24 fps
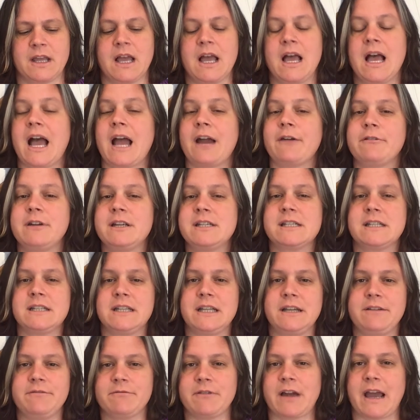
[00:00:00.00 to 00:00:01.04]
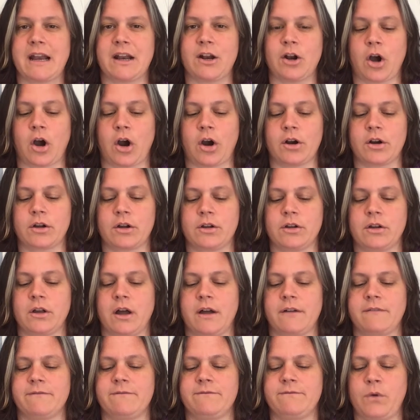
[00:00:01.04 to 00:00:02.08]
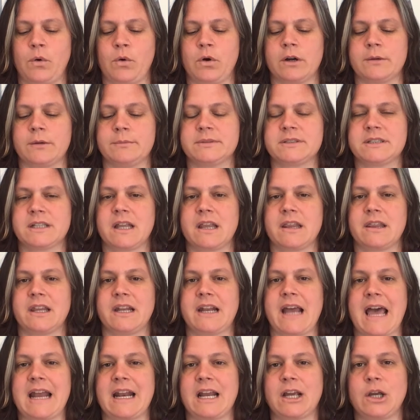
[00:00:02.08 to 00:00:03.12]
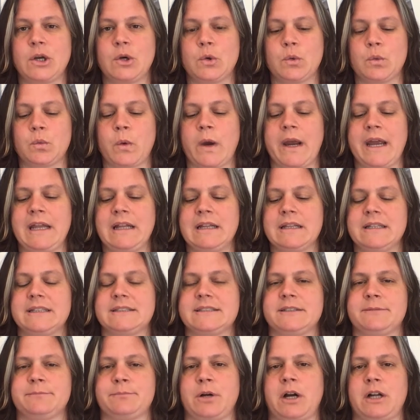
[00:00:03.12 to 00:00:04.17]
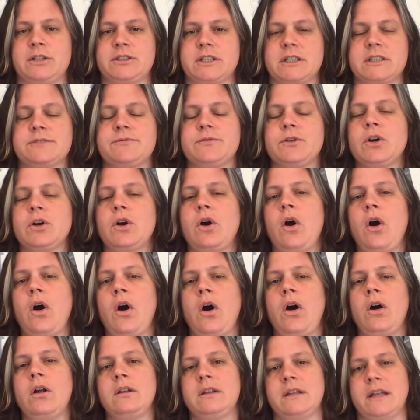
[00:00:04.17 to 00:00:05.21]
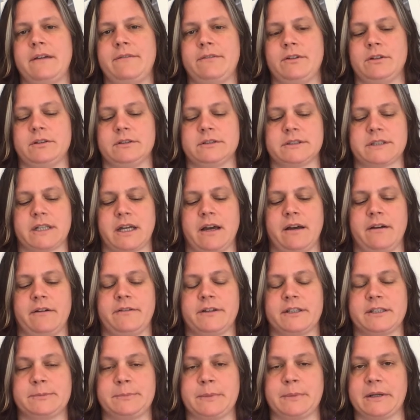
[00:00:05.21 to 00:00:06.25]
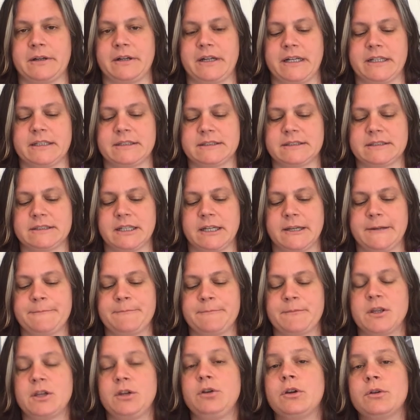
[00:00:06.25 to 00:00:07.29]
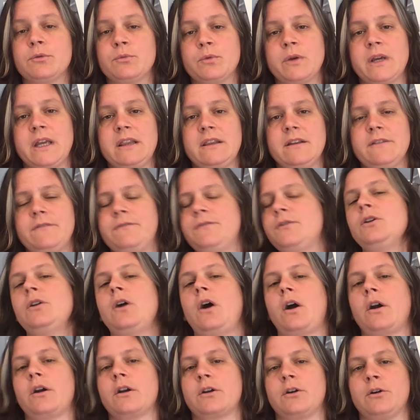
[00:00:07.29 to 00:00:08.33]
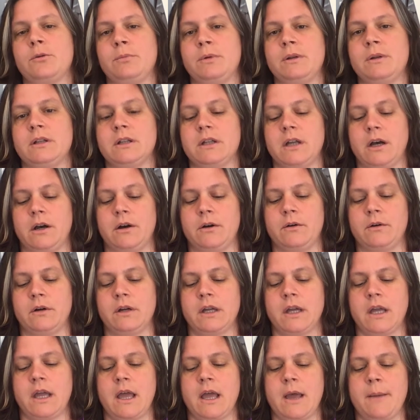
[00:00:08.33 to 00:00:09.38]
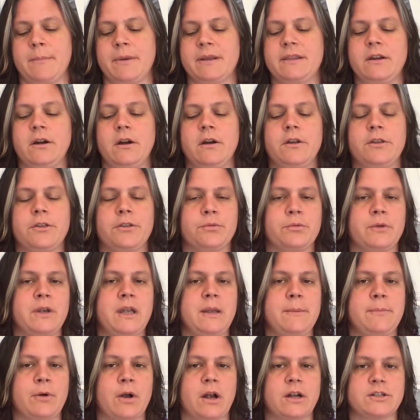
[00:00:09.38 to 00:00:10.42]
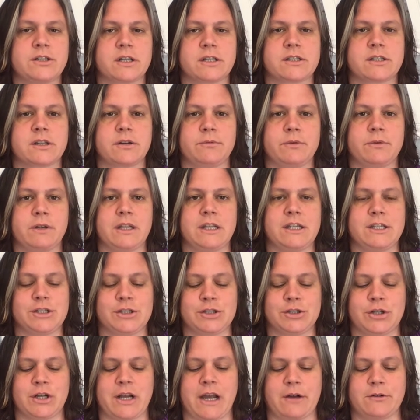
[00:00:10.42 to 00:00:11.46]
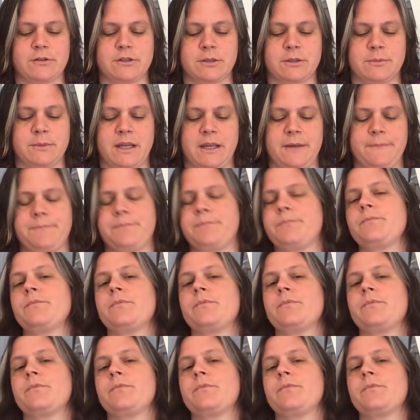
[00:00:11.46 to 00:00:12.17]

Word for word: I recently read an article on Forbes that had a great list of projects for all levels of experience. You can read the full article below, but there are three projects that really stood out to me.